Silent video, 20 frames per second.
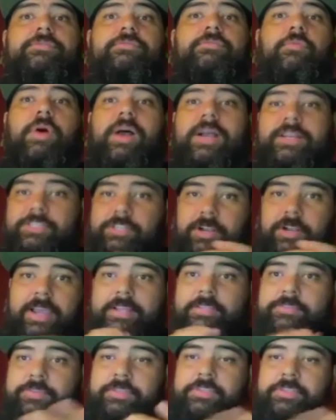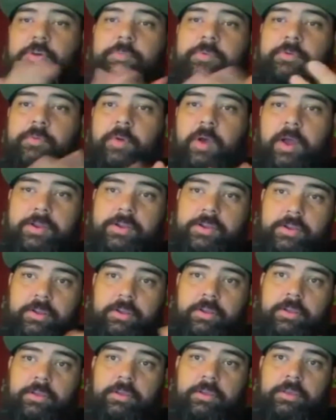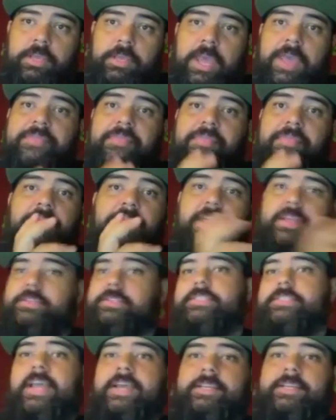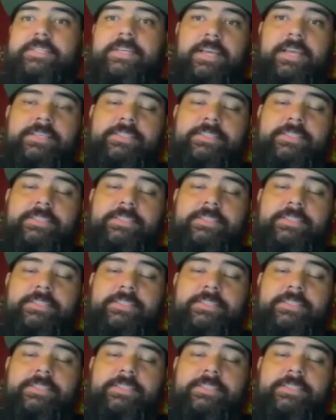wash our hands with soap and water, and then sanitize